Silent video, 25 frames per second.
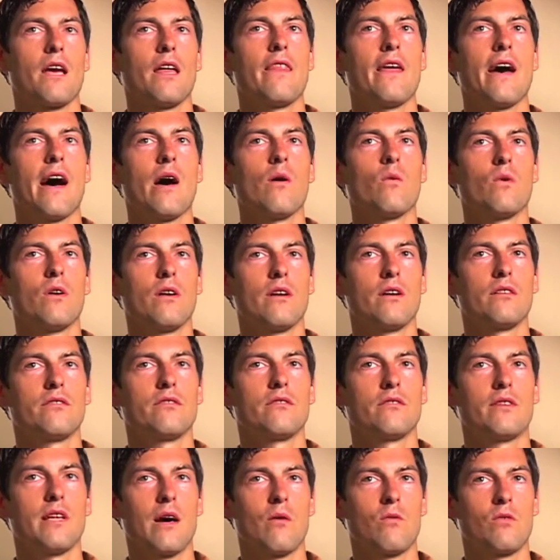
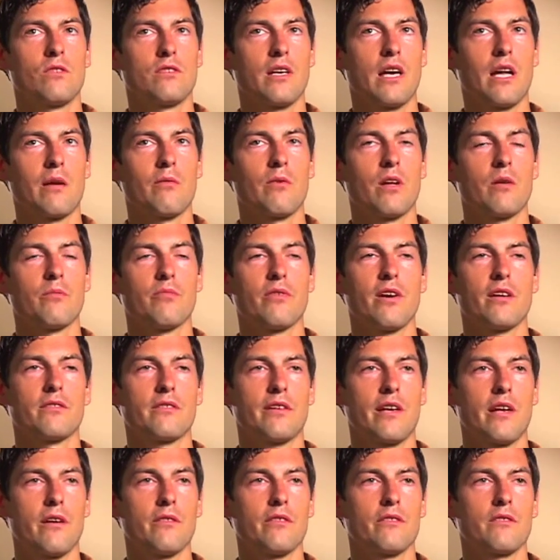That was the animal enterprise
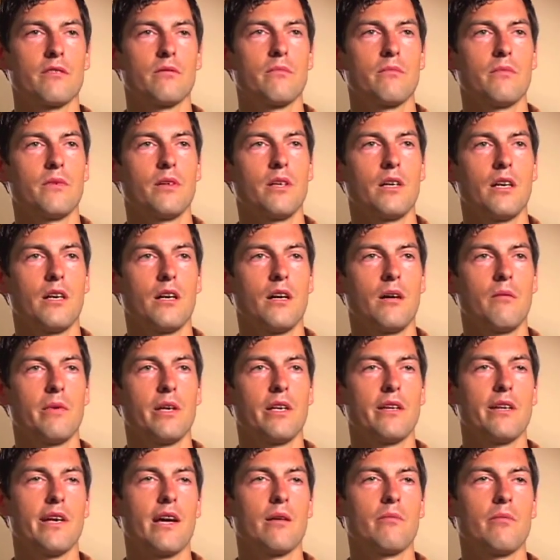terrorism
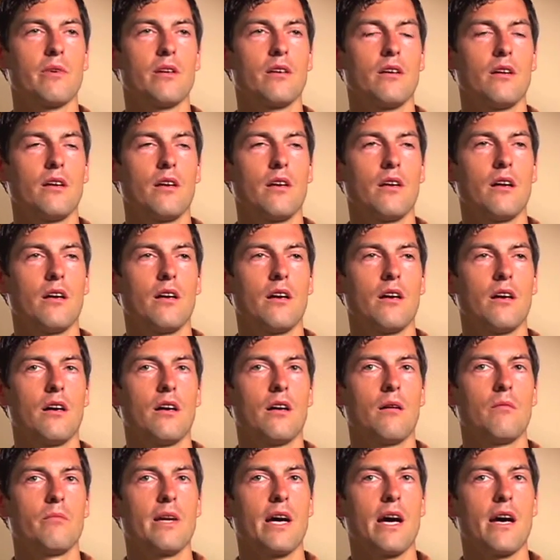indictment.
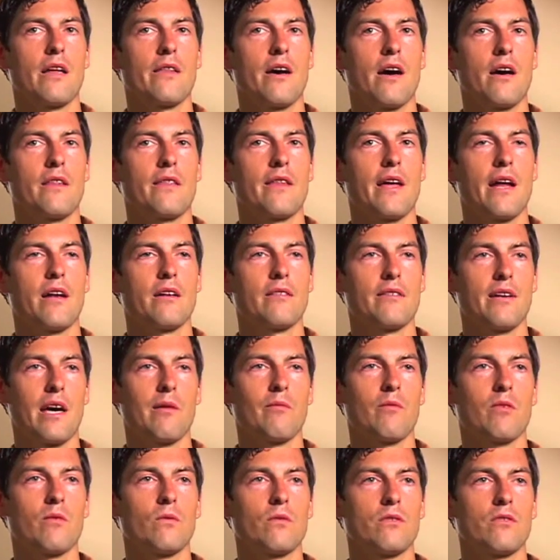Yeah, that
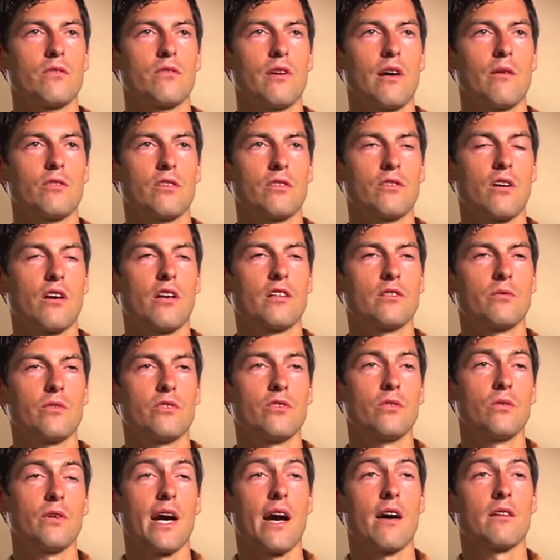indictment was, I was charged
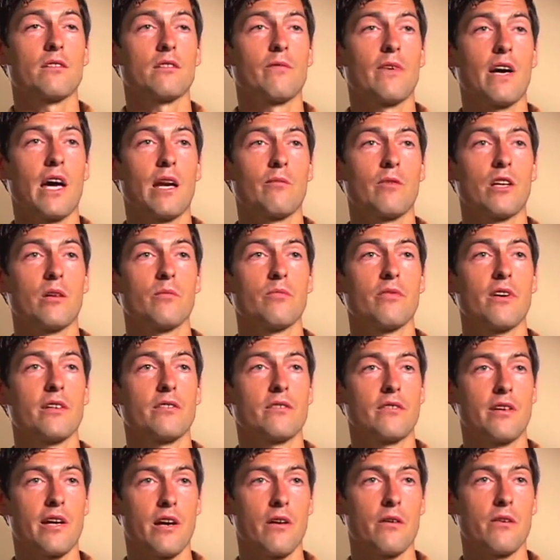with 2 counts of animal
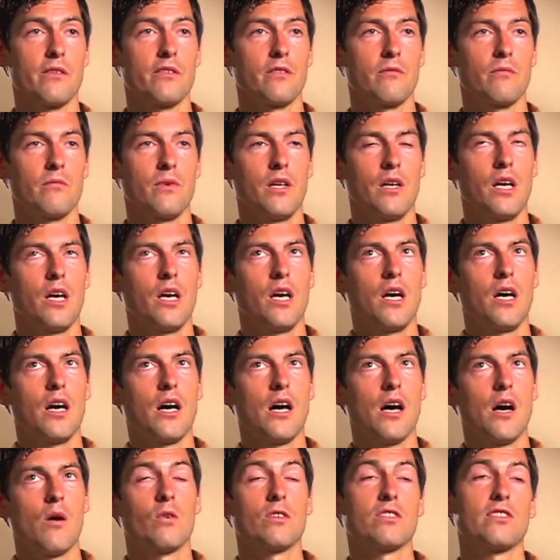enterprise terrorism,
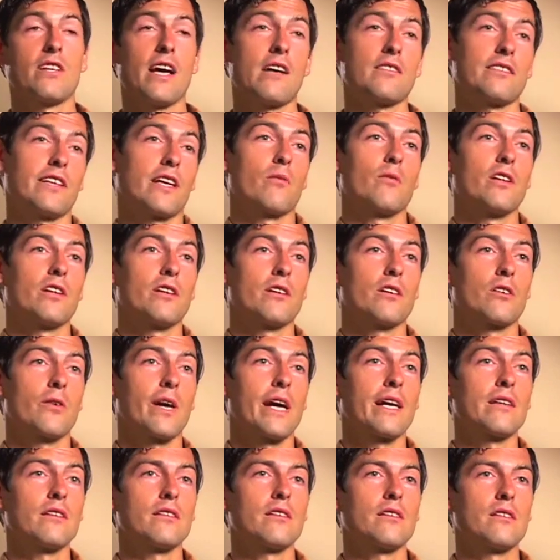which sounds like a really
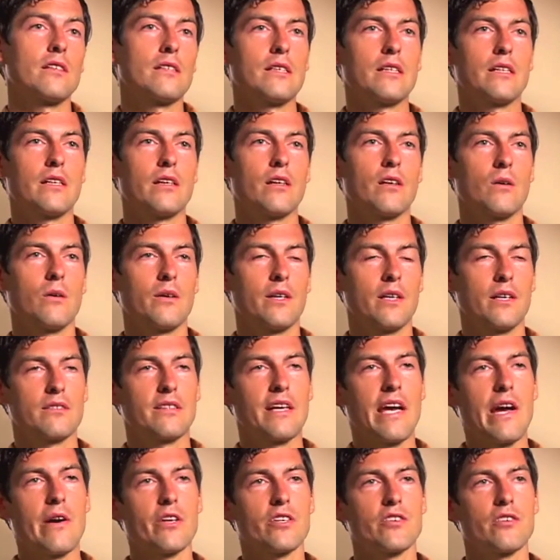crazy,
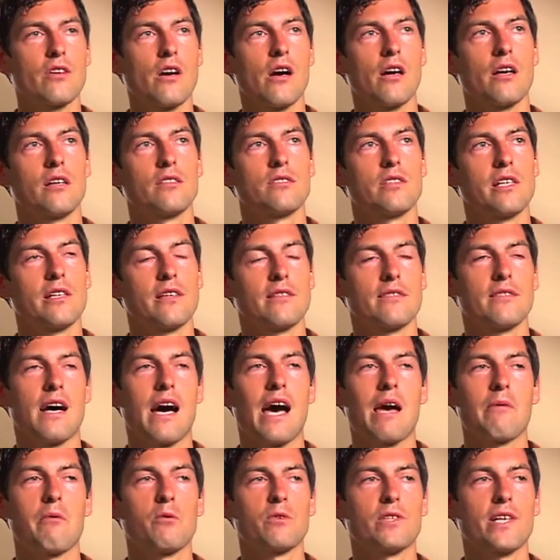scary charge, and at the
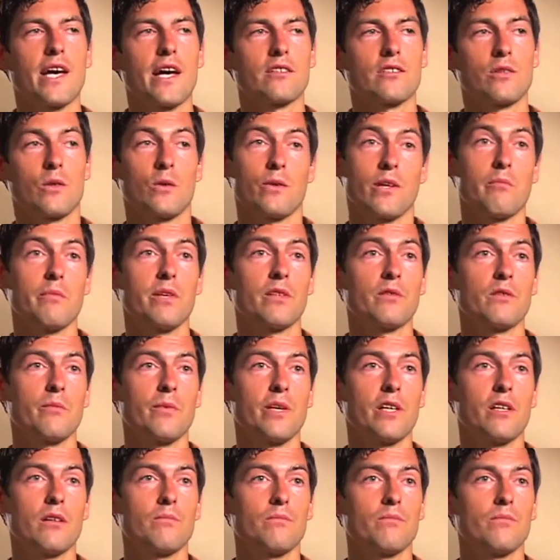time it was actually only a
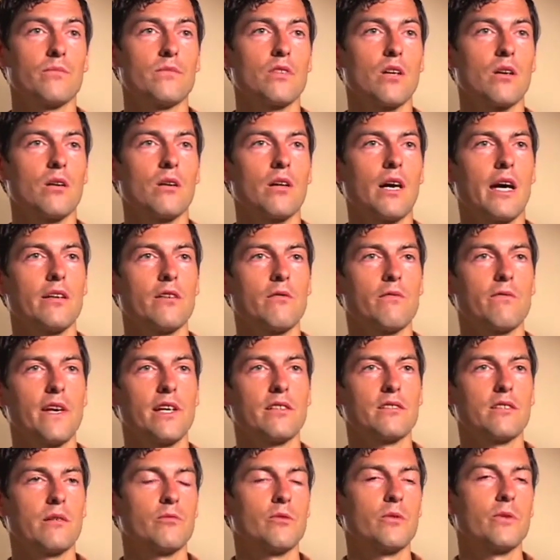misdemeanor, so you
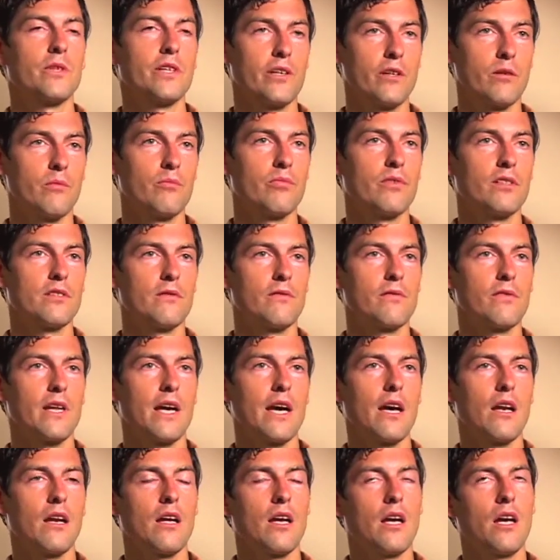faced up to a year in prison for
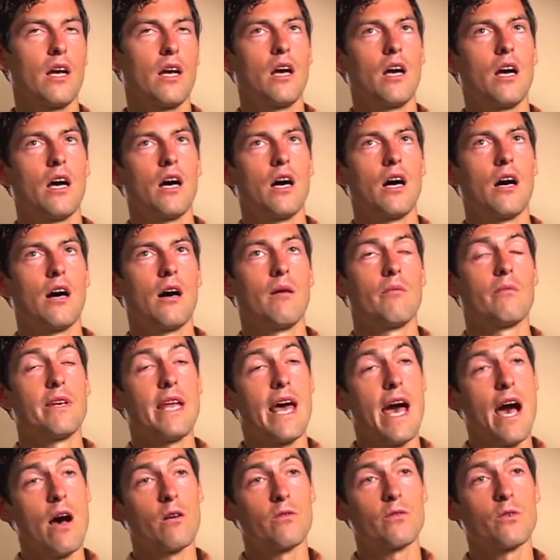that.
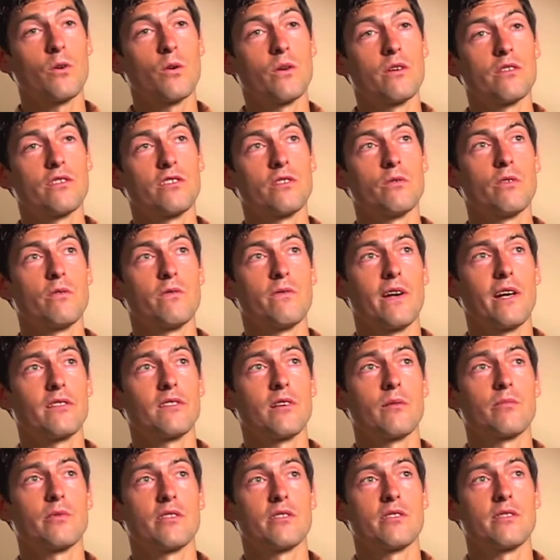Now, of course, you would
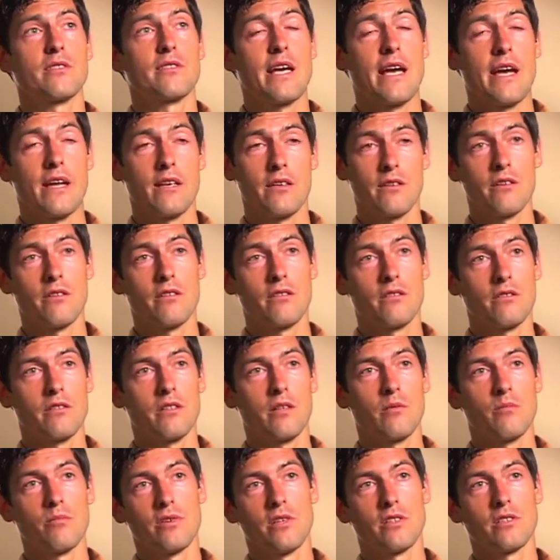face up to 10 years
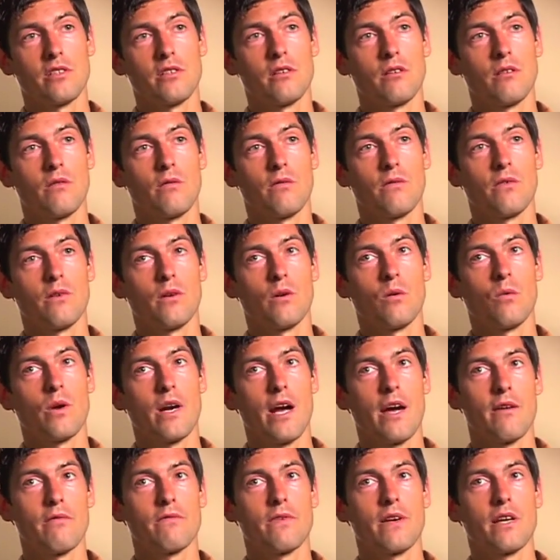in prison for
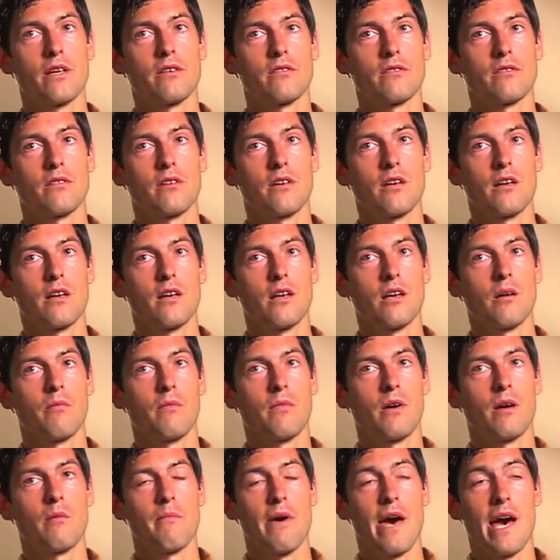what I faced
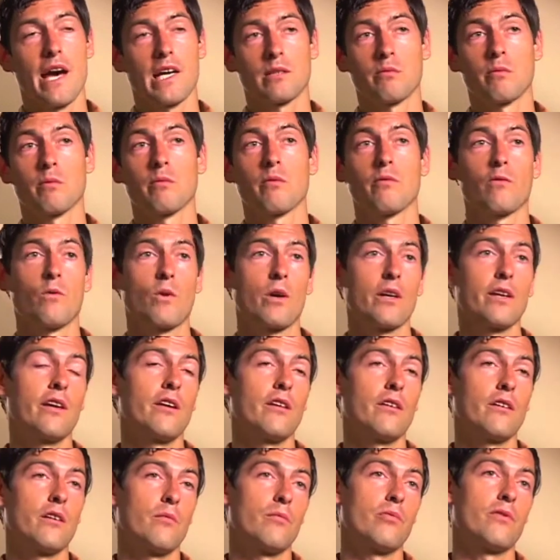a maximum of 1
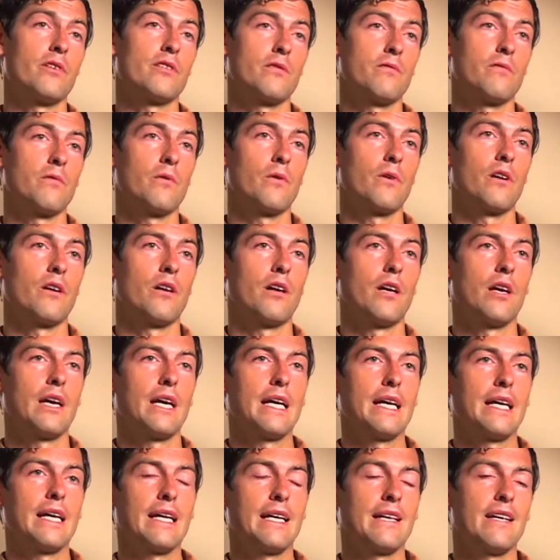year in prison for
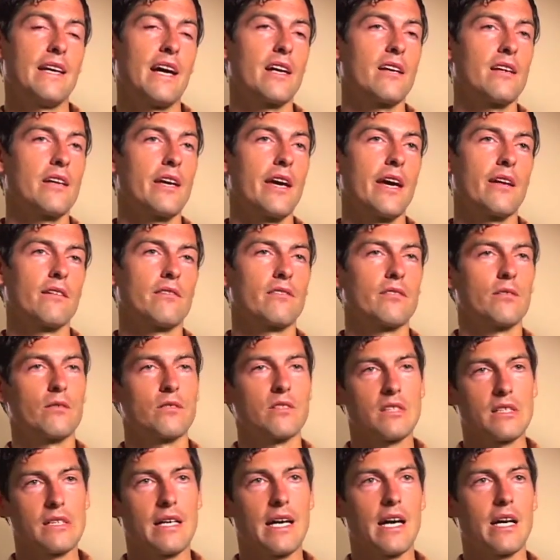in '98. So
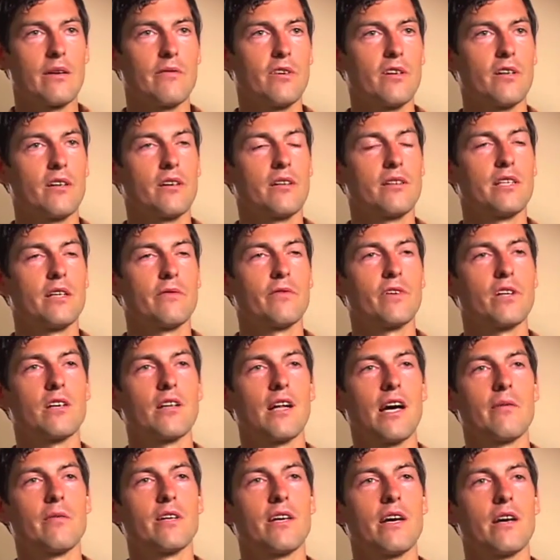it's a kind of a different
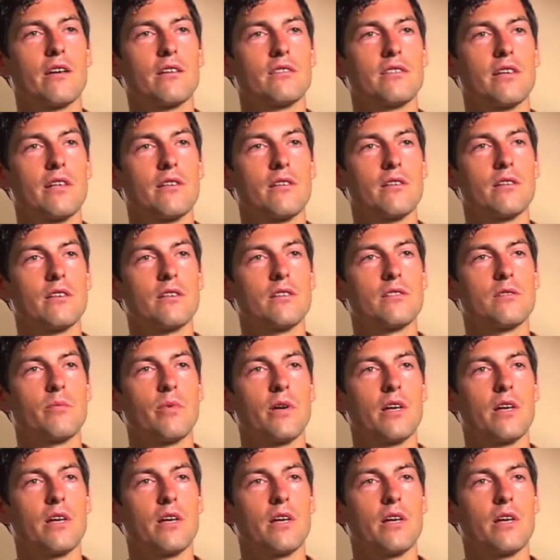climate now, to say the least.